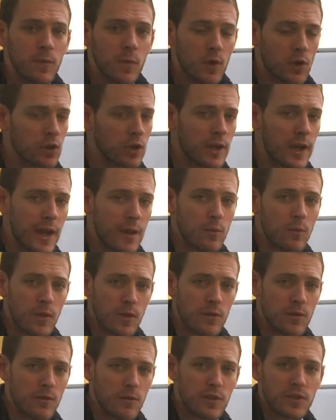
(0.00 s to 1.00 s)
Early on
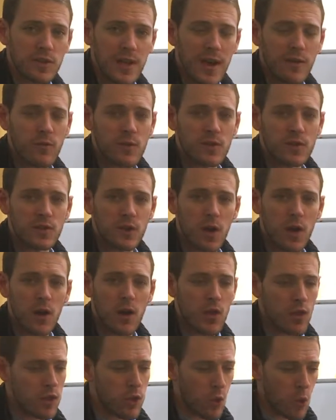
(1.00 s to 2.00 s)
in the first half, we
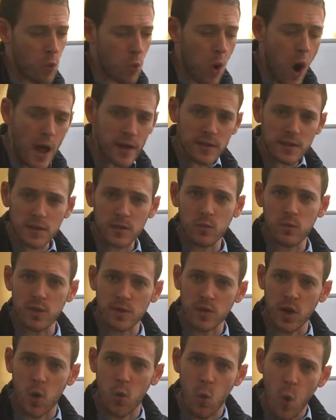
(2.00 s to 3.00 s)
saw the what. We
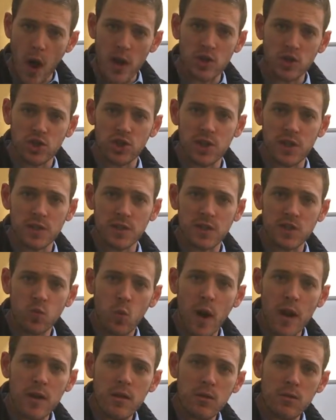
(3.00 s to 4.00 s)
saw what Jesus
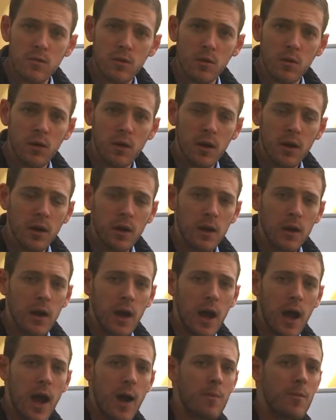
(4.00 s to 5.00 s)
went through.
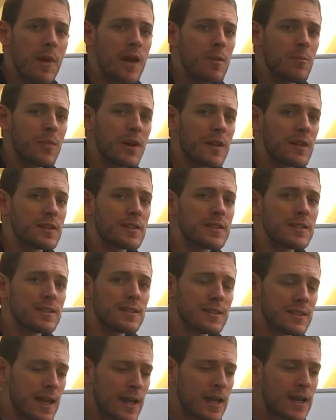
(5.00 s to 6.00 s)
But in the
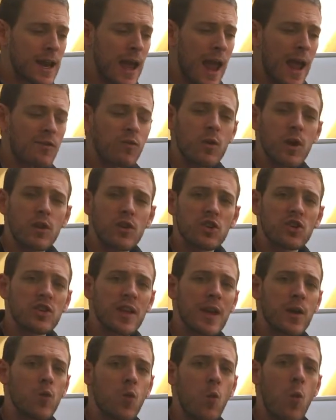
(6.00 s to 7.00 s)
second half, we
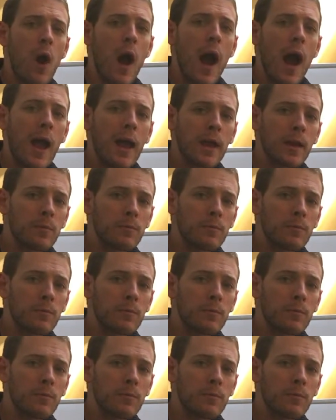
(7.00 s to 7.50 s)
understand why.